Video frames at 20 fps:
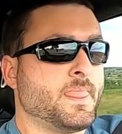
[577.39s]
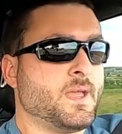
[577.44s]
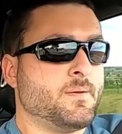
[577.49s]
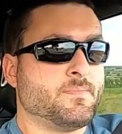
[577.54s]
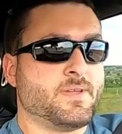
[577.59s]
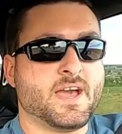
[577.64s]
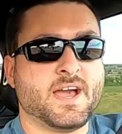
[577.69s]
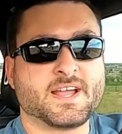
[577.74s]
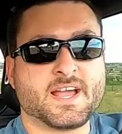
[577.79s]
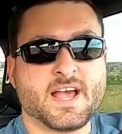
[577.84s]

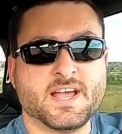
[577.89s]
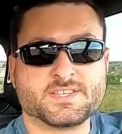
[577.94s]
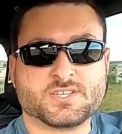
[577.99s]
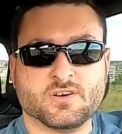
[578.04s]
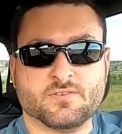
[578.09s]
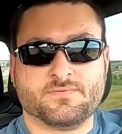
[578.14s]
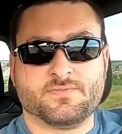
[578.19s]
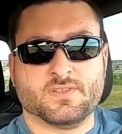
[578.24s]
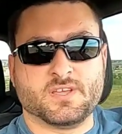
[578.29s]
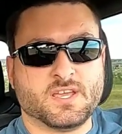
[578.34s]
But yeah, guys,
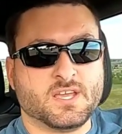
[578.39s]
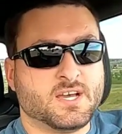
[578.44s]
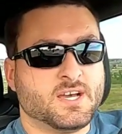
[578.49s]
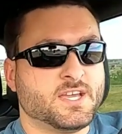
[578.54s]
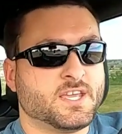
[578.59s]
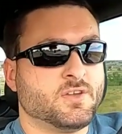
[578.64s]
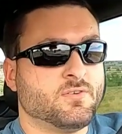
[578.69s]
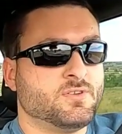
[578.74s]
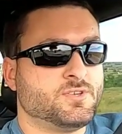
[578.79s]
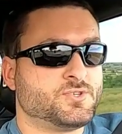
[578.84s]
hopefully
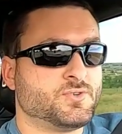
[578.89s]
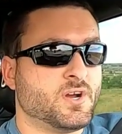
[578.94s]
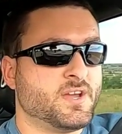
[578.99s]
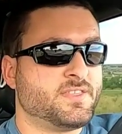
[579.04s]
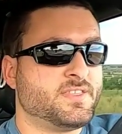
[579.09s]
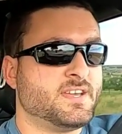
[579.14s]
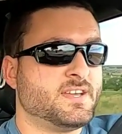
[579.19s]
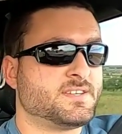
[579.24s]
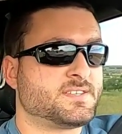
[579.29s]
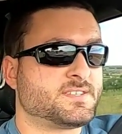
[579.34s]
you
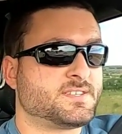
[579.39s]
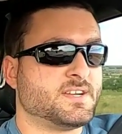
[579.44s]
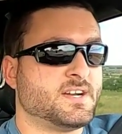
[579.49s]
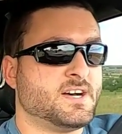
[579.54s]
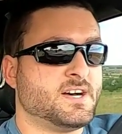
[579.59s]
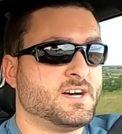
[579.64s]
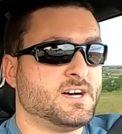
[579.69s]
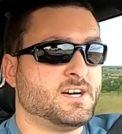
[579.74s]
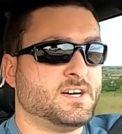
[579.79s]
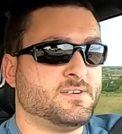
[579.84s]
enjoyed this.
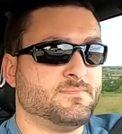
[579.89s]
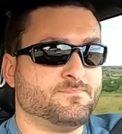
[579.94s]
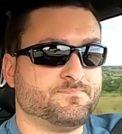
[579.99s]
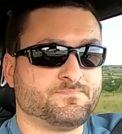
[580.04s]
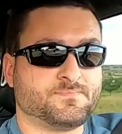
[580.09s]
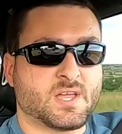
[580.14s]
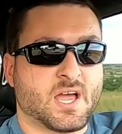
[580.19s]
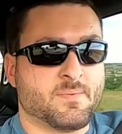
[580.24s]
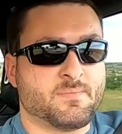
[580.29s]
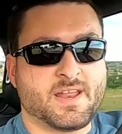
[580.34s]

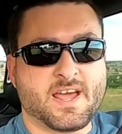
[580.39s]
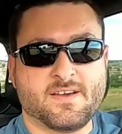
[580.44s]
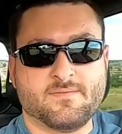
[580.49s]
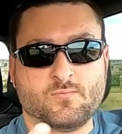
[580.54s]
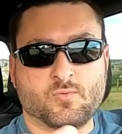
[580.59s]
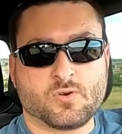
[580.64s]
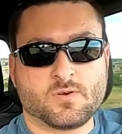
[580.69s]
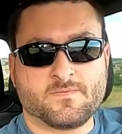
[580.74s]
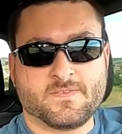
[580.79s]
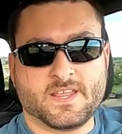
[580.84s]
I'm gonna have
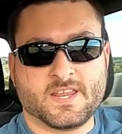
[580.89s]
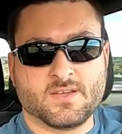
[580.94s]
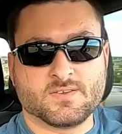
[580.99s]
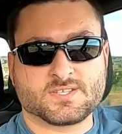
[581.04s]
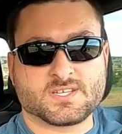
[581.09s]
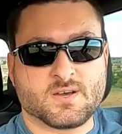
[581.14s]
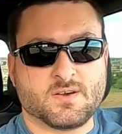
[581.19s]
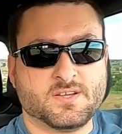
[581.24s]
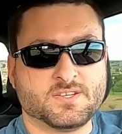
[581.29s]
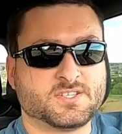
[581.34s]
more
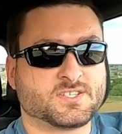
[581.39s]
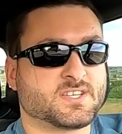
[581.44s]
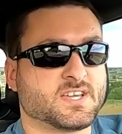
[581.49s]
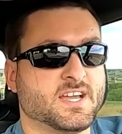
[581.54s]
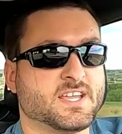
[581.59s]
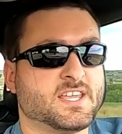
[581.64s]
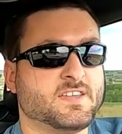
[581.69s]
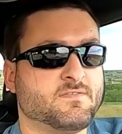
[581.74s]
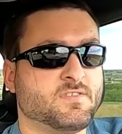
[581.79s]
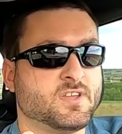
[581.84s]
videos coming, just
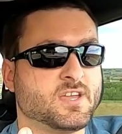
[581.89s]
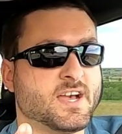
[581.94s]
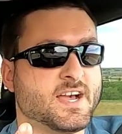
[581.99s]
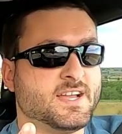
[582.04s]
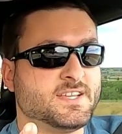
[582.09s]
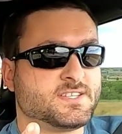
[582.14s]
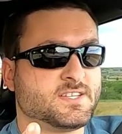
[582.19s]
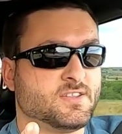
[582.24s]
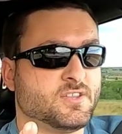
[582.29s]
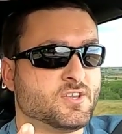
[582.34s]
kind of give you
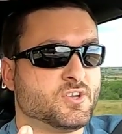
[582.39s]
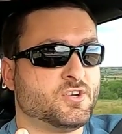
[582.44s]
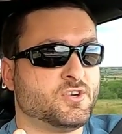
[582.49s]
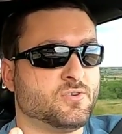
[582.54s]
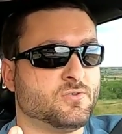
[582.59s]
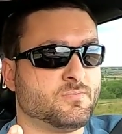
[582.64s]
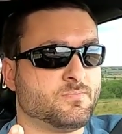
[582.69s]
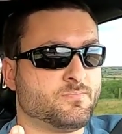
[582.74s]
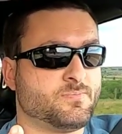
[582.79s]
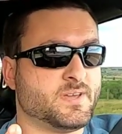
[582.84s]
guys a
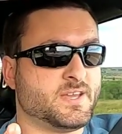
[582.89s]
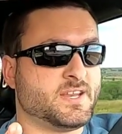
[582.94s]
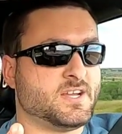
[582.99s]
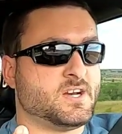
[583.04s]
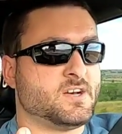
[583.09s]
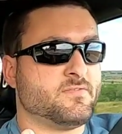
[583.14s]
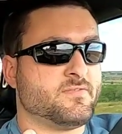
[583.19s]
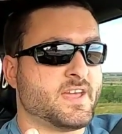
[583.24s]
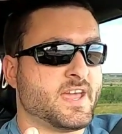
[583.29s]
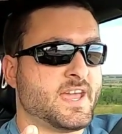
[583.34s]
little bit
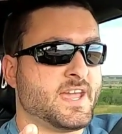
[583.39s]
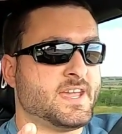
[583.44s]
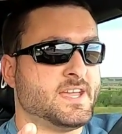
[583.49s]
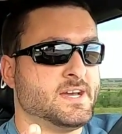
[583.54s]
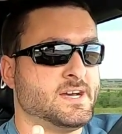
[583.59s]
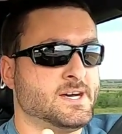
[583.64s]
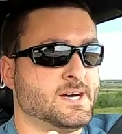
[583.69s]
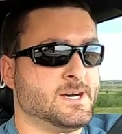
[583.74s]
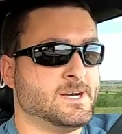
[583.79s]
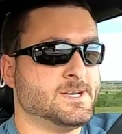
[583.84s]
of
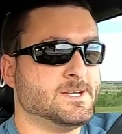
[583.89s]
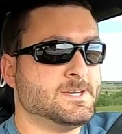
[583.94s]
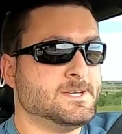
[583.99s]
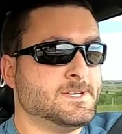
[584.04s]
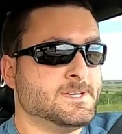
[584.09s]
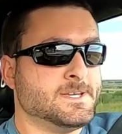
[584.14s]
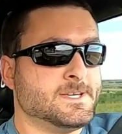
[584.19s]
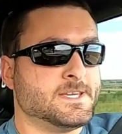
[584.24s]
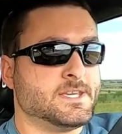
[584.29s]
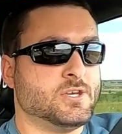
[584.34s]
a
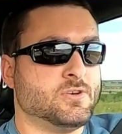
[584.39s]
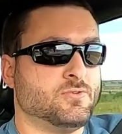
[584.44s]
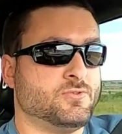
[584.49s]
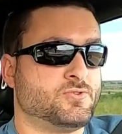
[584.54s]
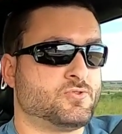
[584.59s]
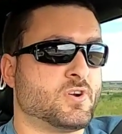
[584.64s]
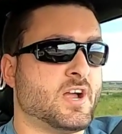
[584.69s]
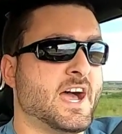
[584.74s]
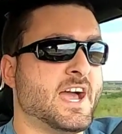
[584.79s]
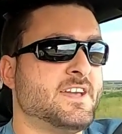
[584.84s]
you know,
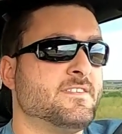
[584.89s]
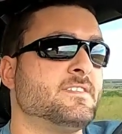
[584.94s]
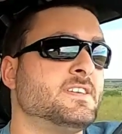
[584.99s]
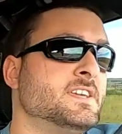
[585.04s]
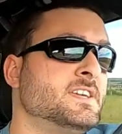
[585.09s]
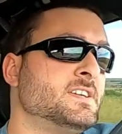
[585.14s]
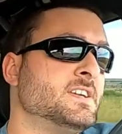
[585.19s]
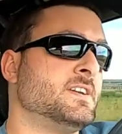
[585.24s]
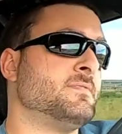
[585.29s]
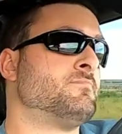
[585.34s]

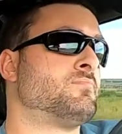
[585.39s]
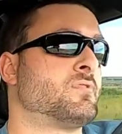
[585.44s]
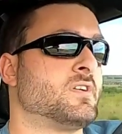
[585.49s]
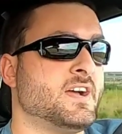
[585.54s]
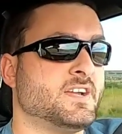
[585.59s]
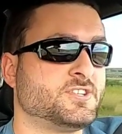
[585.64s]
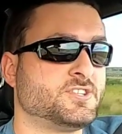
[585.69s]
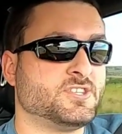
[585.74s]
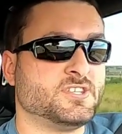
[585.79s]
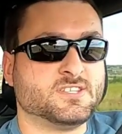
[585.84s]
driving
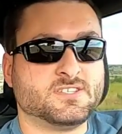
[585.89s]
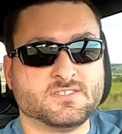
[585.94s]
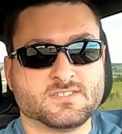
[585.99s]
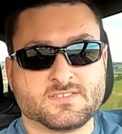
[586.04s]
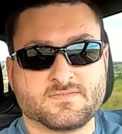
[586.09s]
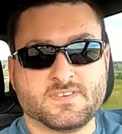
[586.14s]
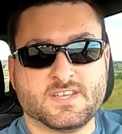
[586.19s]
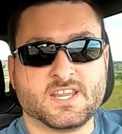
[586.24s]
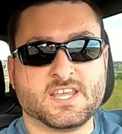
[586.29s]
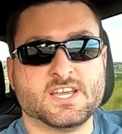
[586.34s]

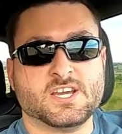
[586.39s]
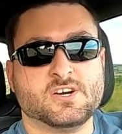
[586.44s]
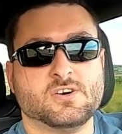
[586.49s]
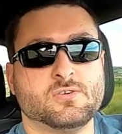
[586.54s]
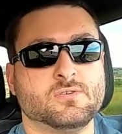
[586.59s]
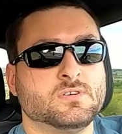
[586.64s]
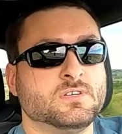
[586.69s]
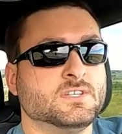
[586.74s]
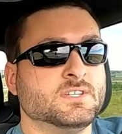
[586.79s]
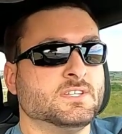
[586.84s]
impressions
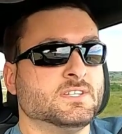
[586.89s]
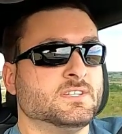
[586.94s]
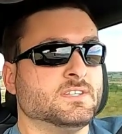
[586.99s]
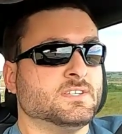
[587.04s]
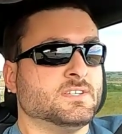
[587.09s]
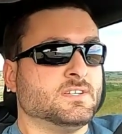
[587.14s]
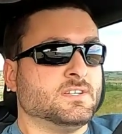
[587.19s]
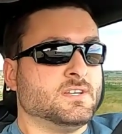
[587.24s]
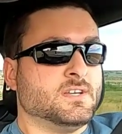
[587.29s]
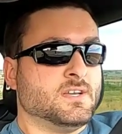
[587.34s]
video.
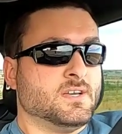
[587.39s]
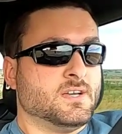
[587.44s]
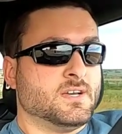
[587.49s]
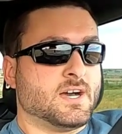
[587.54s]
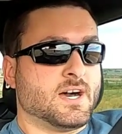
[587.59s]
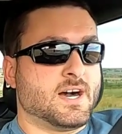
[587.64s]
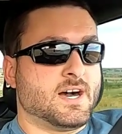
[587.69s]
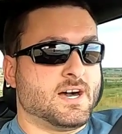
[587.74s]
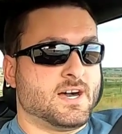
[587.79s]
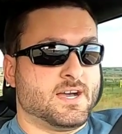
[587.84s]

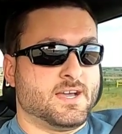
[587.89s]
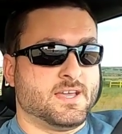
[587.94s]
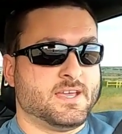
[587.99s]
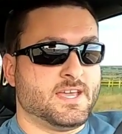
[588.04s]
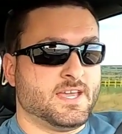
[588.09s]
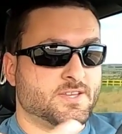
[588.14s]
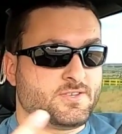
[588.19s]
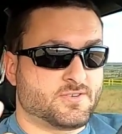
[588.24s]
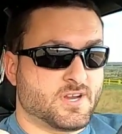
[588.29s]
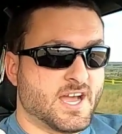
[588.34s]

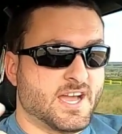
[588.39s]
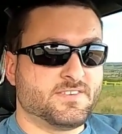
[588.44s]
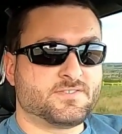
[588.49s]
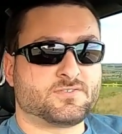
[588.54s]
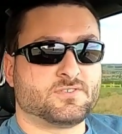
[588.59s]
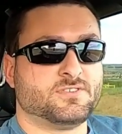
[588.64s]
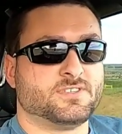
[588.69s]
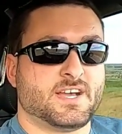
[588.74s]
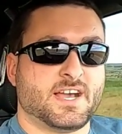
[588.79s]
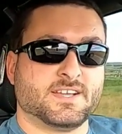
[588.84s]
It drives
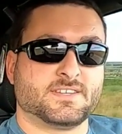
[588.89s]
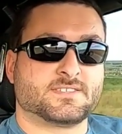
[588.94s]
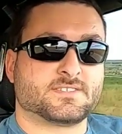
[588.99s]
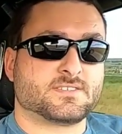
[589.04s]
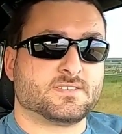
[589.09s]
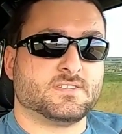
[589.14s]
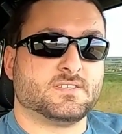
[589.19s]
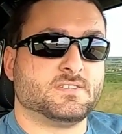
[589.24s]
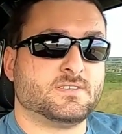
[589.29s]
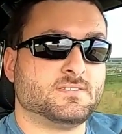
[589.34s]
real
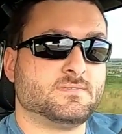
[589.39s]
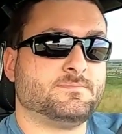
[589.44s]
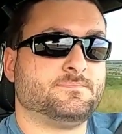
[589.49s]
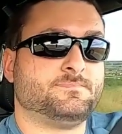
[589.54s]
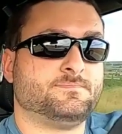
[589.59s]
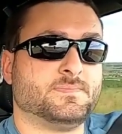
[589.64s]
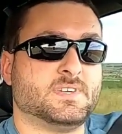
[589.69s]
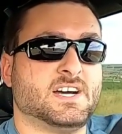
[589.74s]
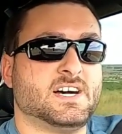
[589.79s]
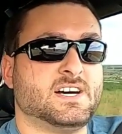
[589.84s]
nice.
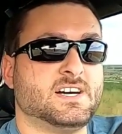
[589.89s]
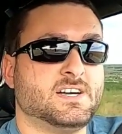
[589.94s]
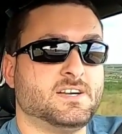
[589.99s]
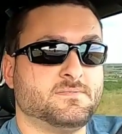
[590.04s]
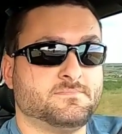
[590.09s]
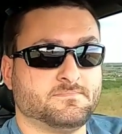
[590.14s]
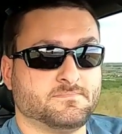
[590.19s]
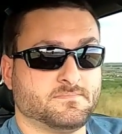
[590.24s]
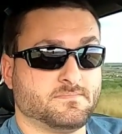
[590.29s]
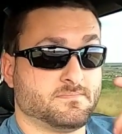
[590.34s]

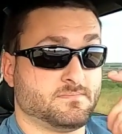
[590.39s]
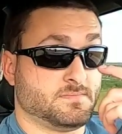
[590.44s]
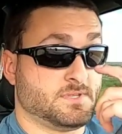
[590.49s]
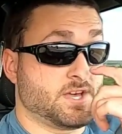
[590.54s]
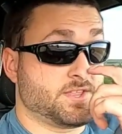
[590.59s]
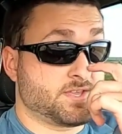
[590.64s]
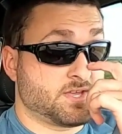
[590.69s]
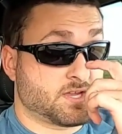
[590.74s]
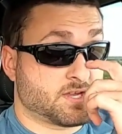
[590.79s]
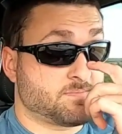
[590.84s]

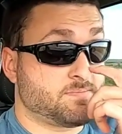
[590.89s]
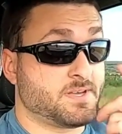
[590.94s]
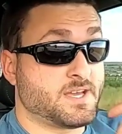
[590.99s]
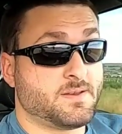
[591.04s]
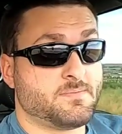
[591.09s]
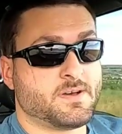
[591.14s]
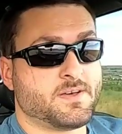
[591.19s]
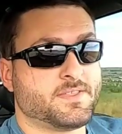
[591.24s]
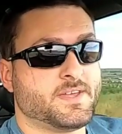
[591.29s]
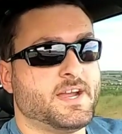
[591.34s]
Nothing to
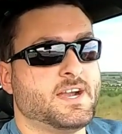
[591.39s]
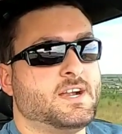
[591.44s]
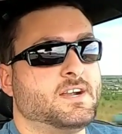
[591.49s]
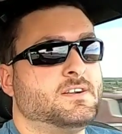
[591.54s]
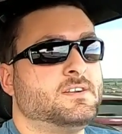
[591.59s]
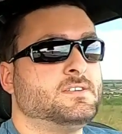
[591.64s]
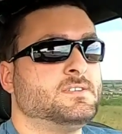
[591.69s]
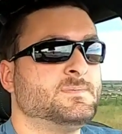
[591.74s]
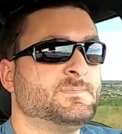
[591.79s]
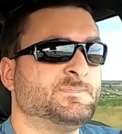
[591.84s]
complain about
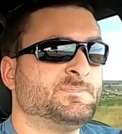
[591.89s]
there.